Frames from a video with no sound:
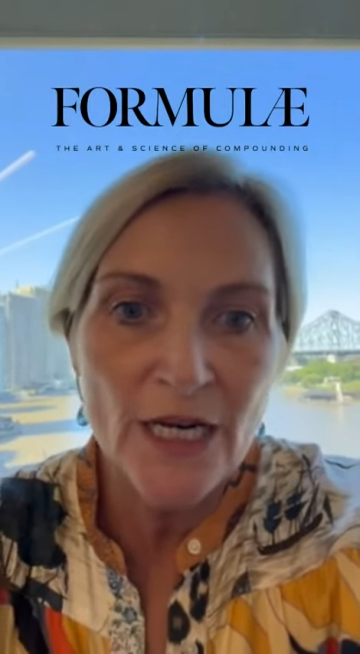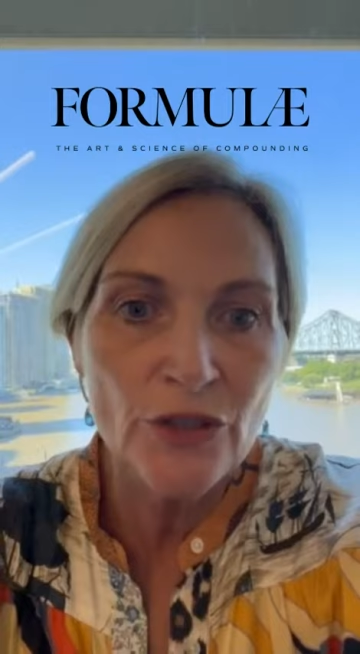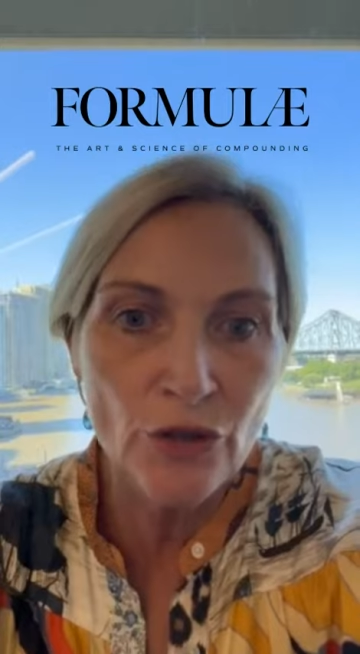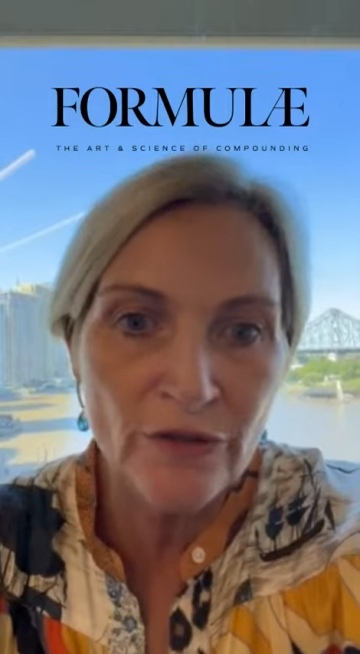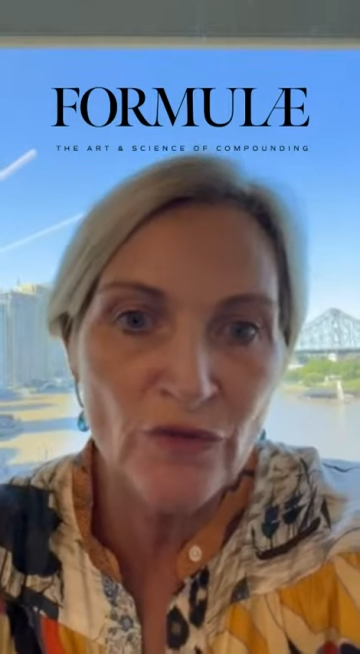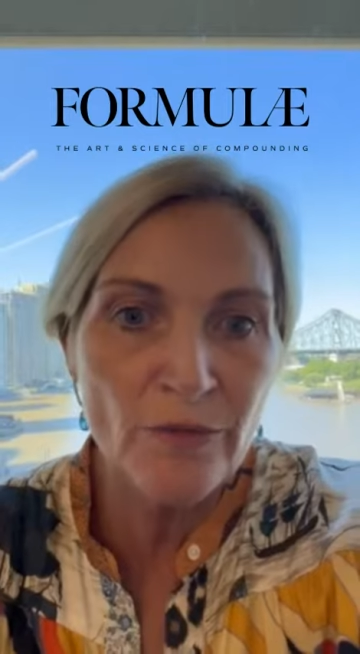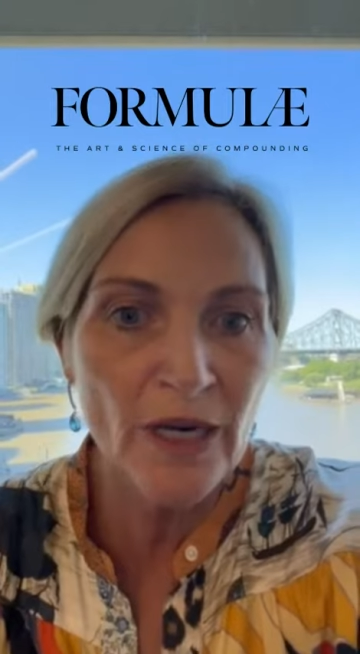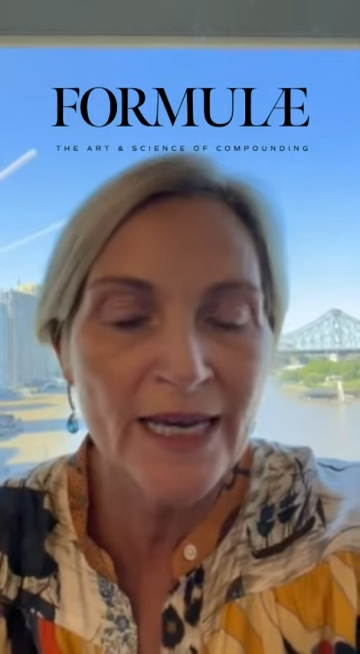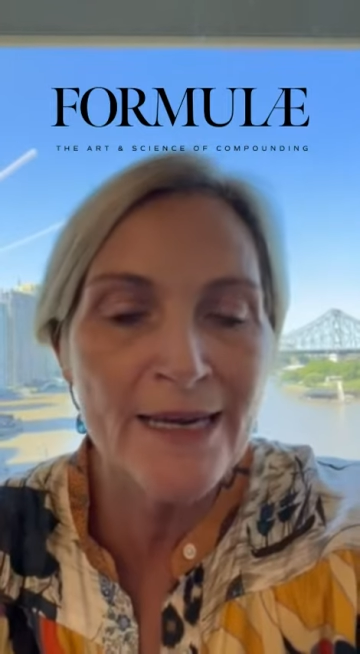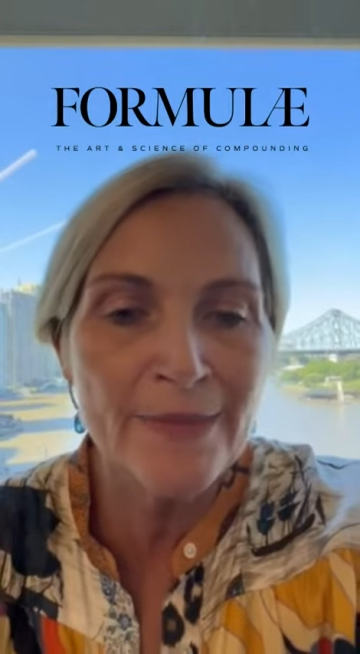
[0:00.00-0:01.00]
to the
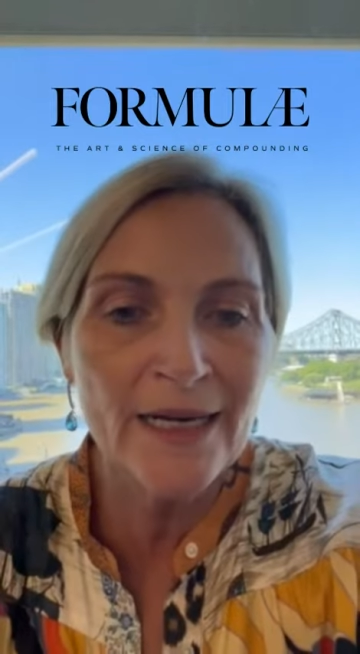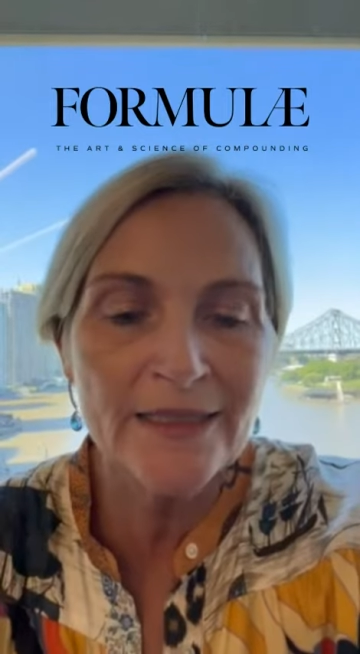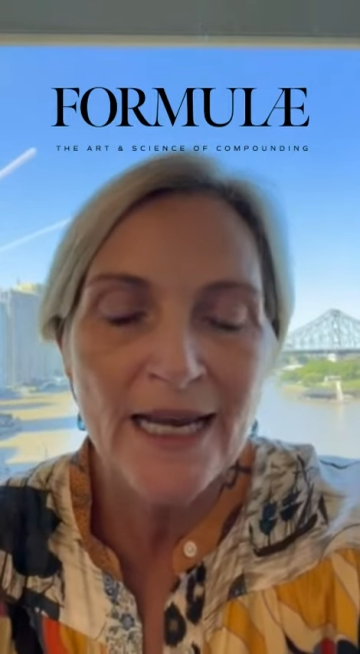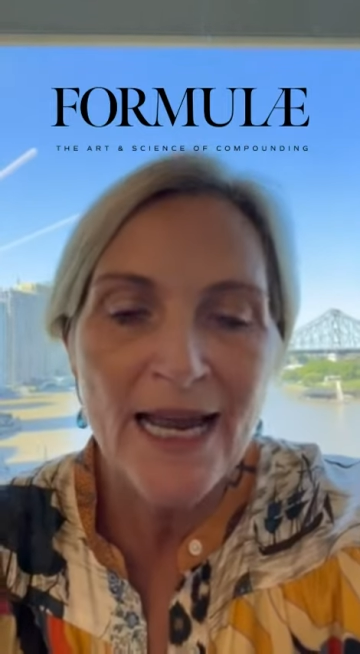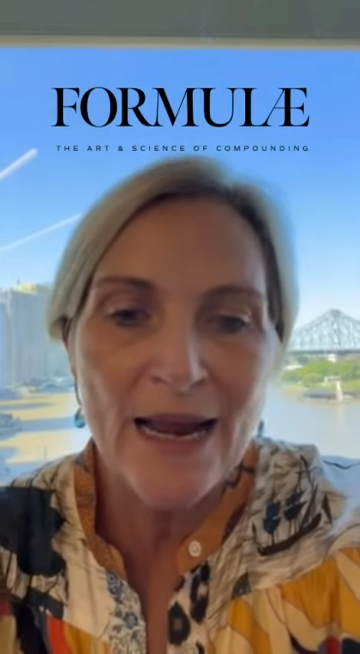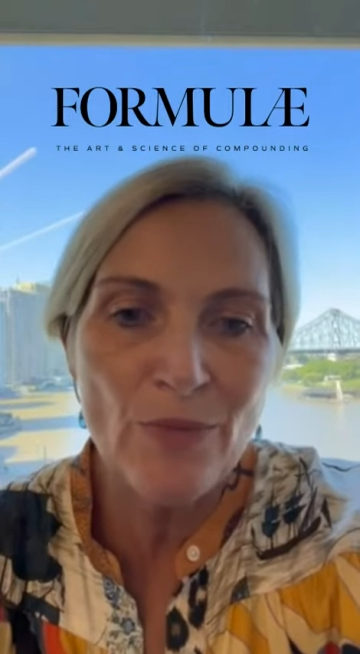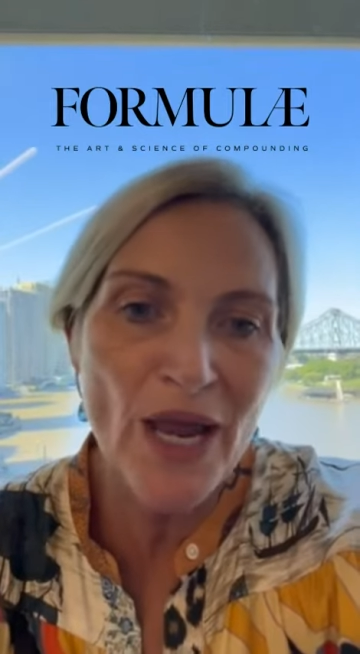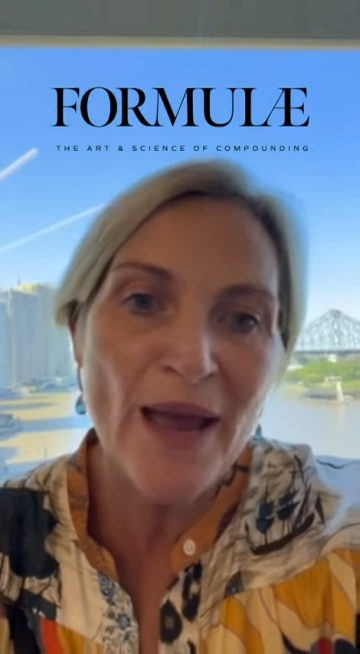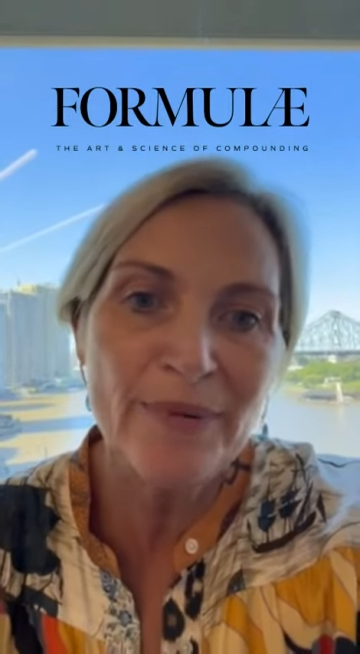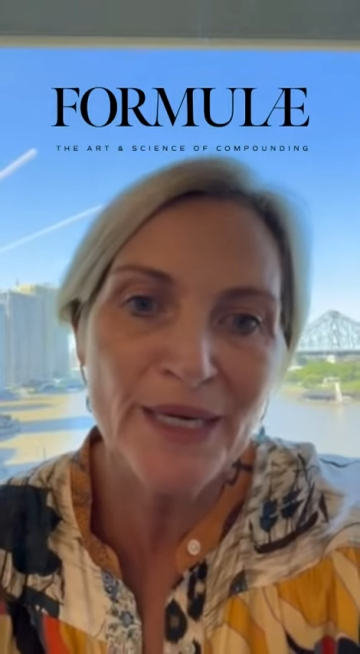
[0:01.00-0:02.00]
Formulae emails and we're
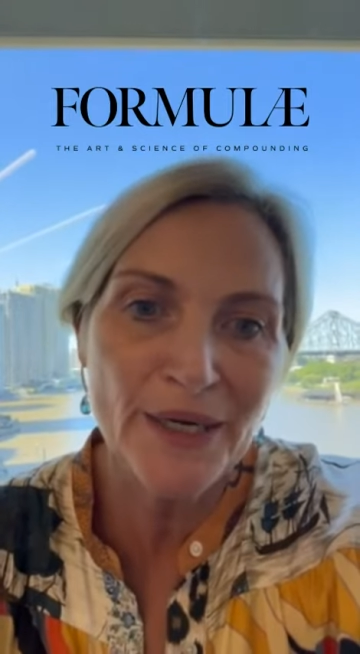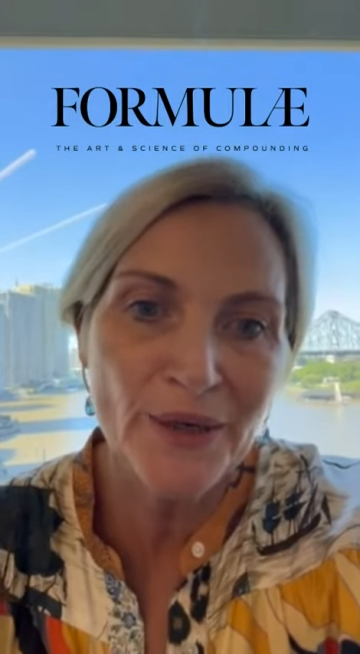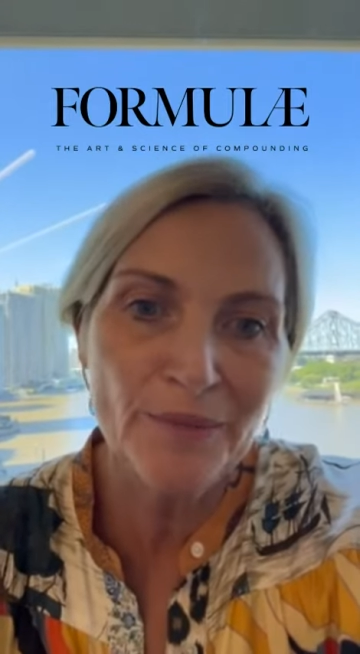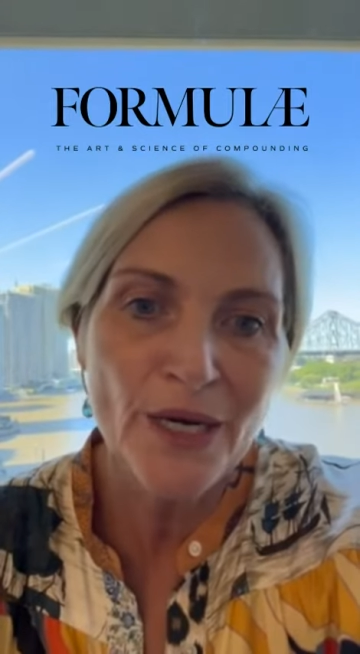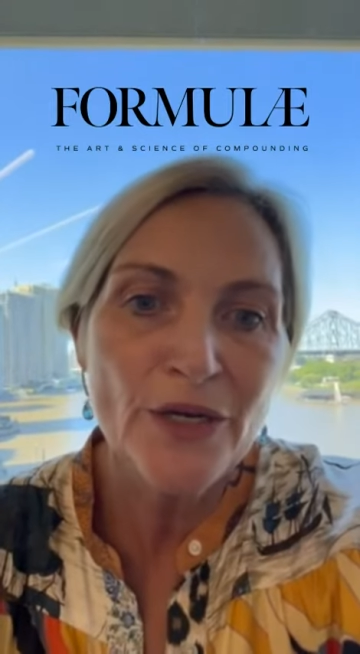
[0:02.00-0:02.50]
happy to help